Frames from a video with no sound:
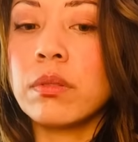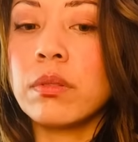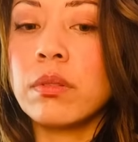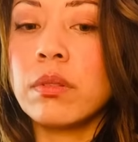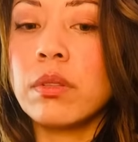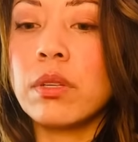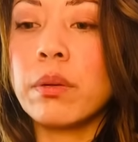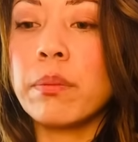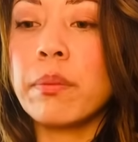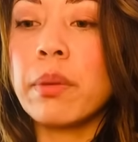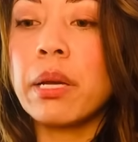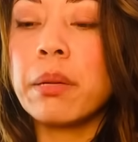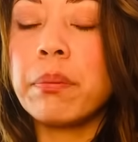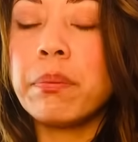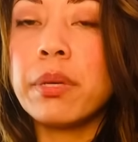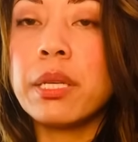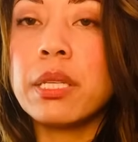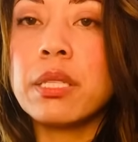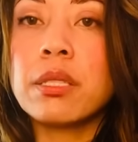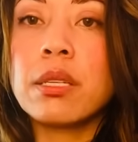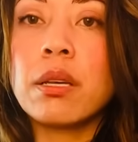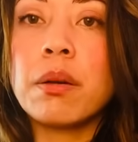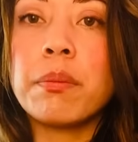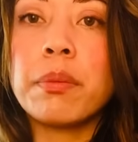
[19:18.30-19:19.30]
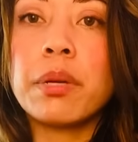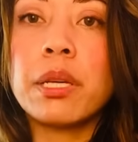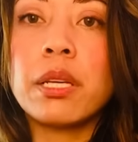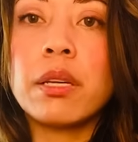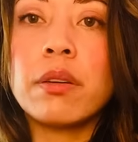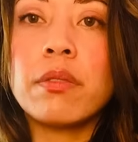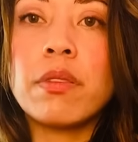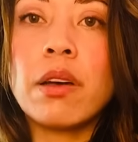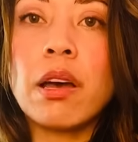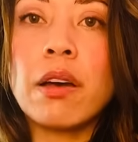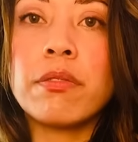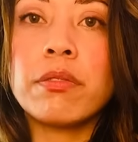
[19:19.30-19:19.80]
There might be somebody
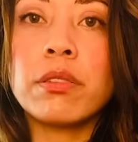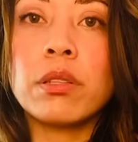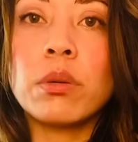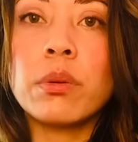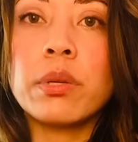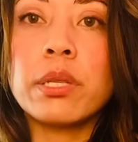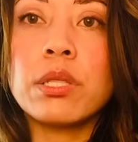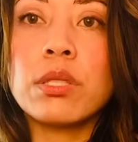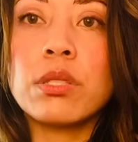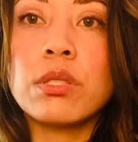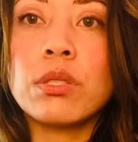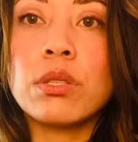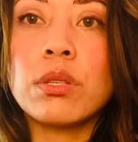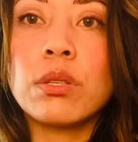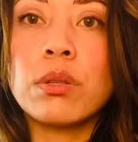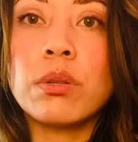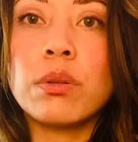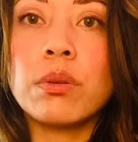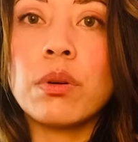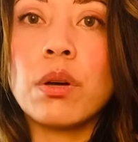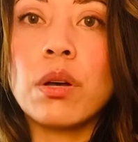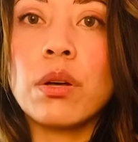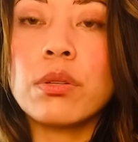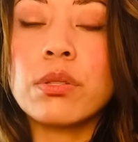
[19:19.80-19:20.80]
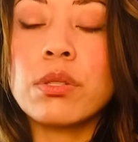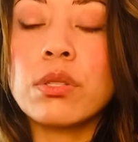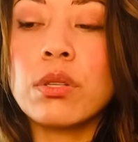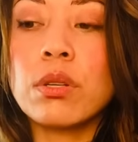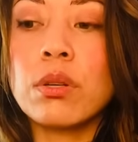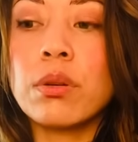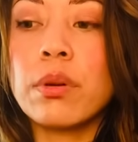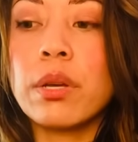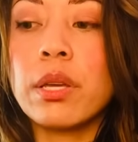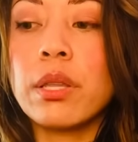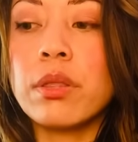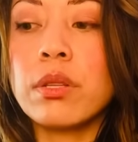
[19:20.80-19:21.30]
of affluence too,
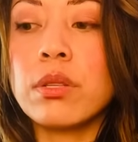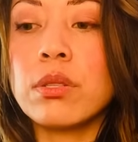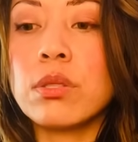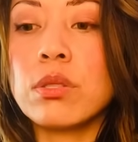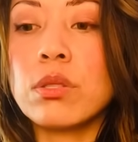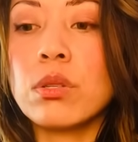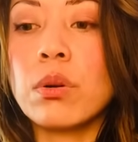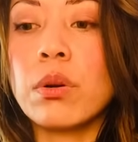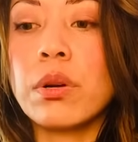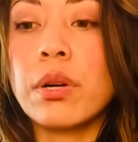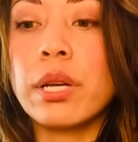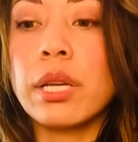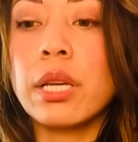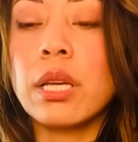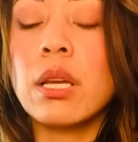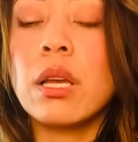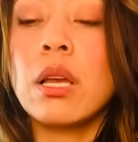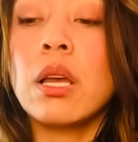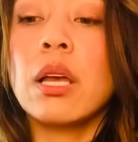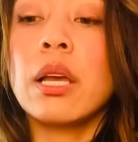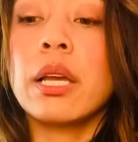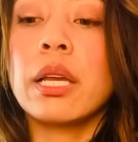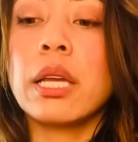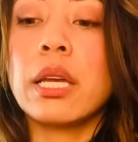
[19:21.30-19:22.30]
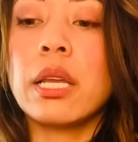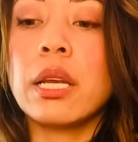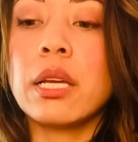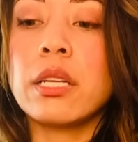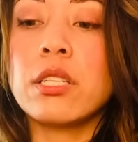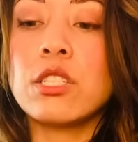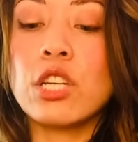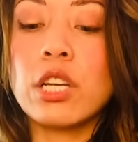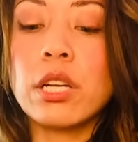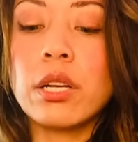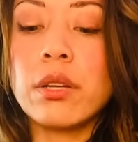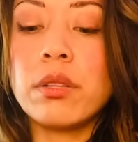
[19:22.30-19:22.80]
also in the story. Can I
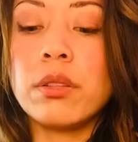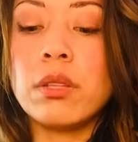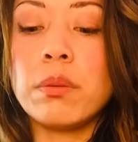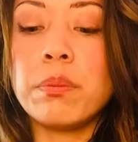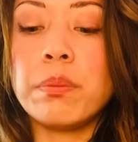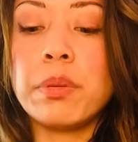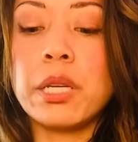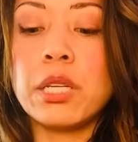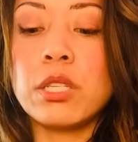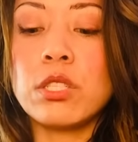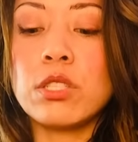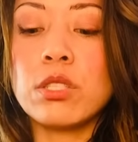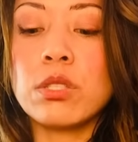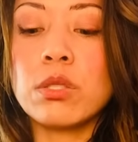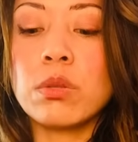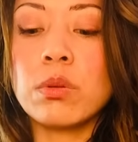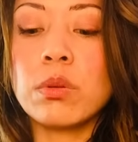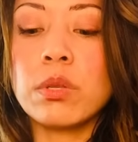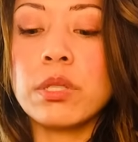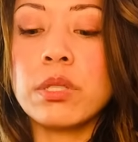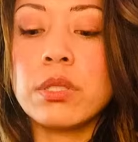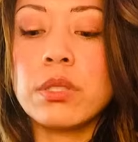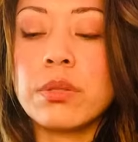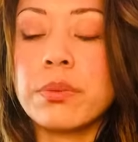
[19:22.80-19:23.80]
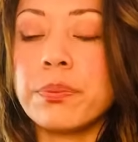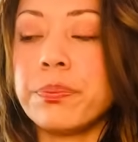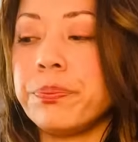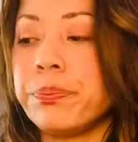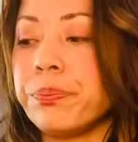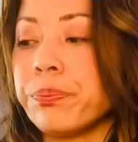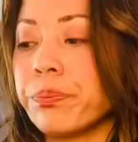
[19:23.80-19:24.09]
check on the Page of Swords?